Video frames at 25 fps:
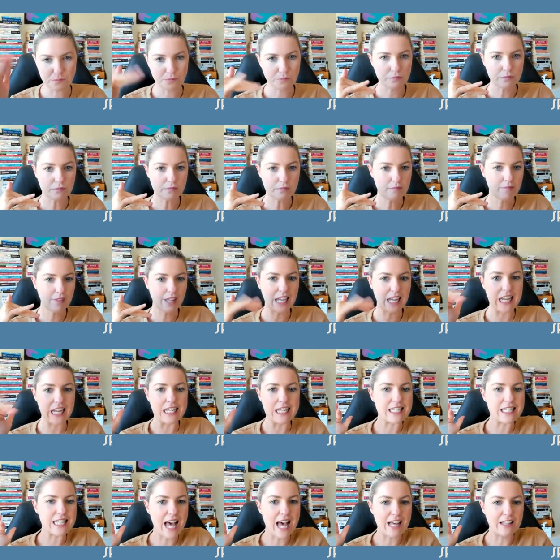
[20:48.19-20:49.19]
mm-hmm.
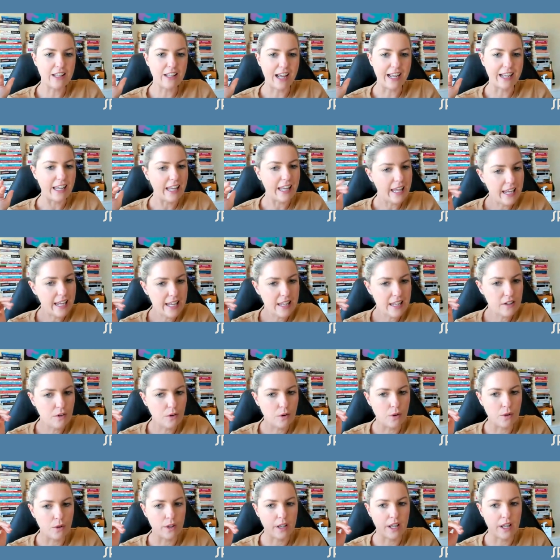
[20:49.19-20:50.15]
is that like it or